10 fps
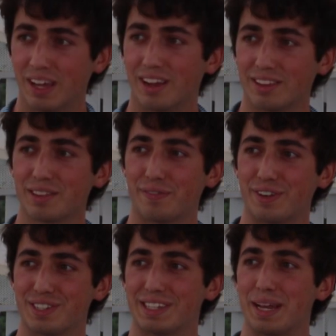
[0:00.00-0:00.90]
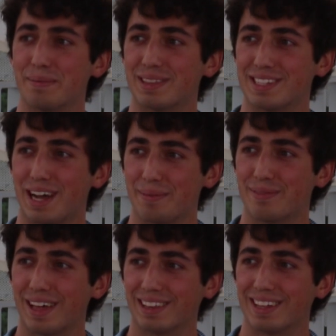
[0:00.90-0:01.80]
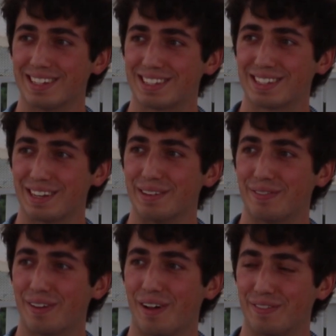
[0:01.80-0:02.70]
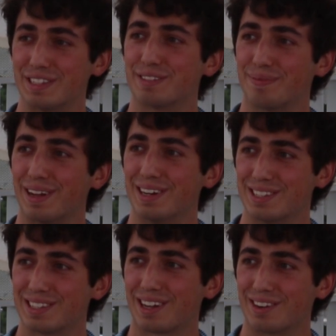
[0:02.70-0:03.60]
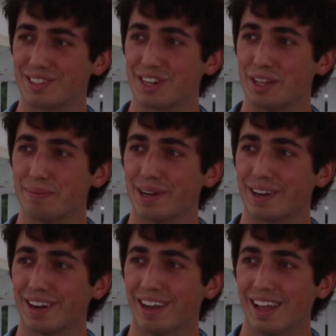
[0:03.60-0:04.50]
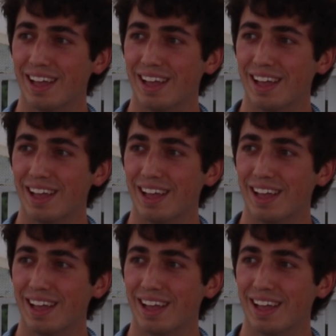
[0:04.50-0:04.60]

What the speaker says: I think the first name at the top of that list of offensive players is Connor Schellenberger,